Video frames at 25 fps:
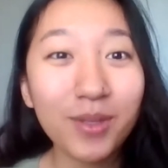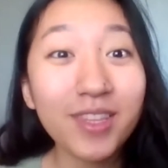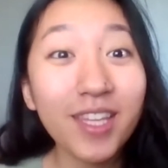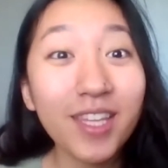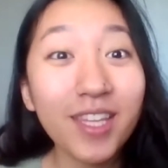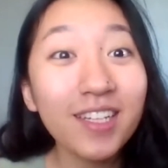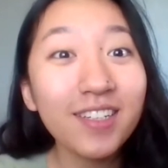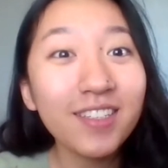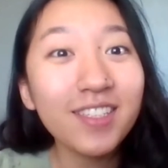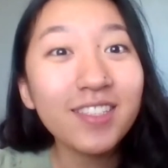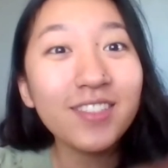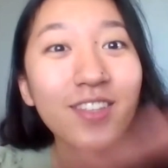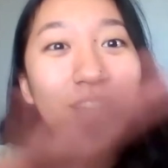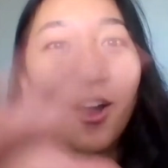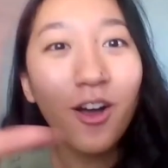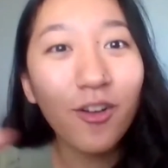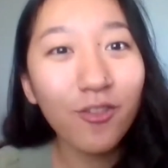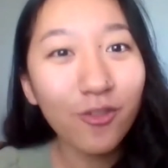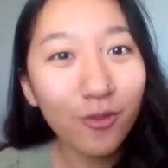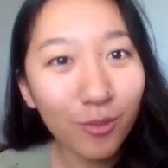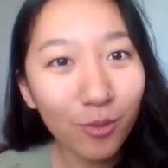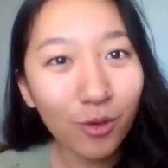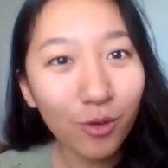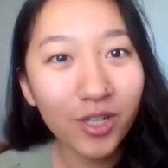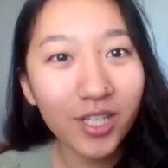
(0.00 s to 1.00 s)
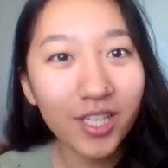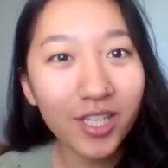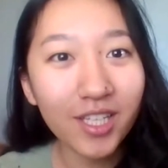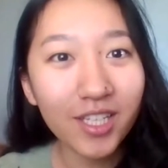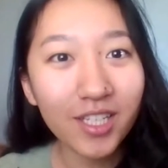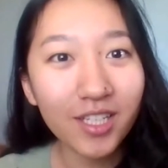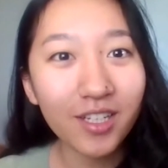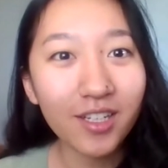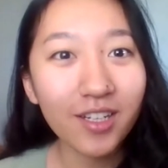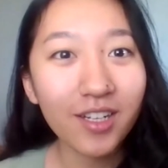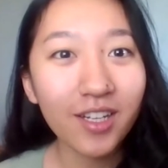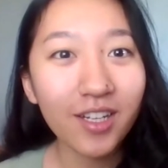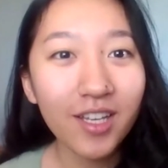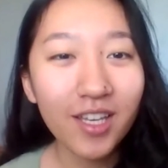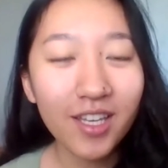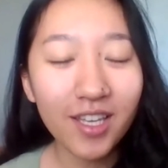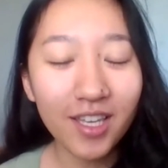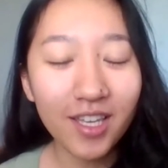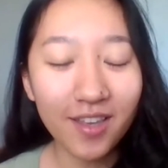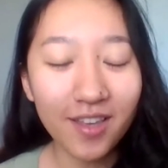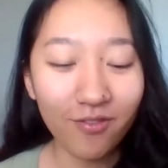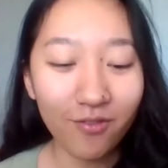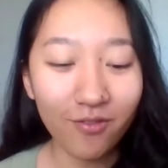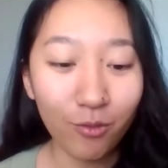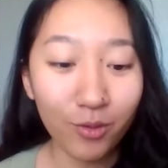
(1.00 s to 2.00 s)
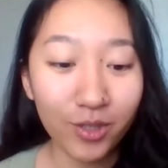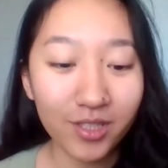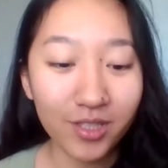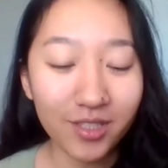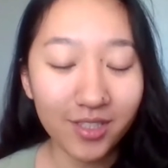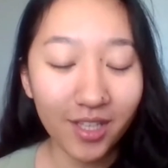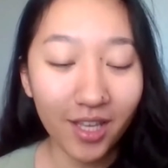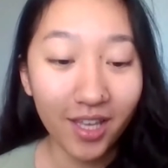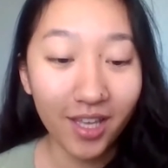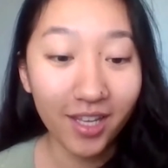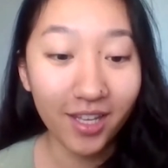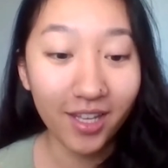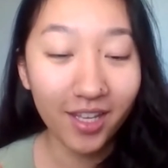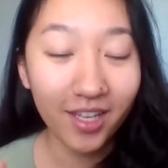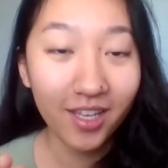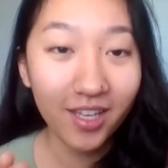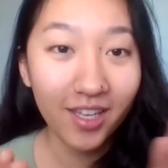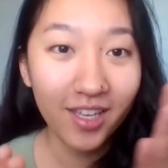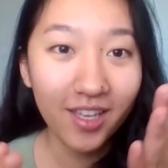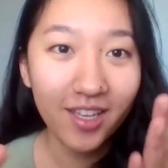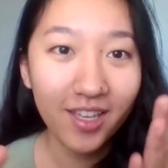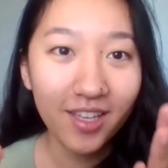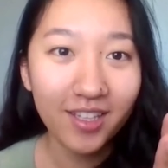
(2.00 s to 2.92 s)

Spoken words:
But then sophomore year, it was like